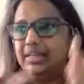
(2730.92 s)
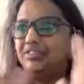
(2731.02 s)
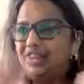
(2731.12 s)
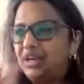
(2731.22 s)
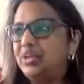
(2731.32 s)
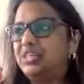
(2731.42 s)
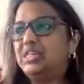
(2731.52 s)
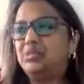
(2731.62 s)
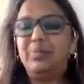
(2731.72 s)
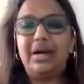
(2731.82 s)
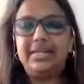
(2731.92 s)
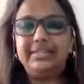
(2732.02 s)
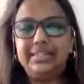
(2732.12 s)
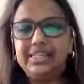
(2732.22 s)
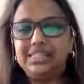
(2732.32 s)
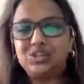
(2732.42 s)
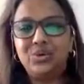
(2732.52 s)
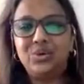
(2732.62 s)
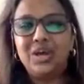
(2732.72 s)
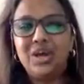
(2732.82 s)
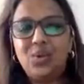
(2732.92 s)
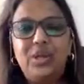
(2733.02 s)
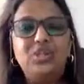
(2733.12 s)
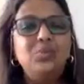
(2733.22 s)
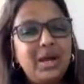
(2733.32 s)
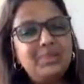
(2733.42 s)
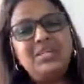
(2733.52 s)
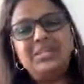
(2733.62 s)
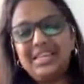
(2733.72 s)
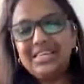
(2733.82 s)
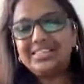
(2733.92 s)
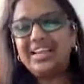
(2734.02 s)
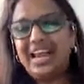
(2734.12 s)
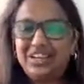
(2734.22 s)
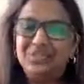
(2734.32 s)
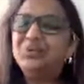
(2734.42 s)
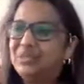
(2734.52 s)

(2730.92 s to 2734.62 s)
love language is buying things. So when you buy me things, then I know you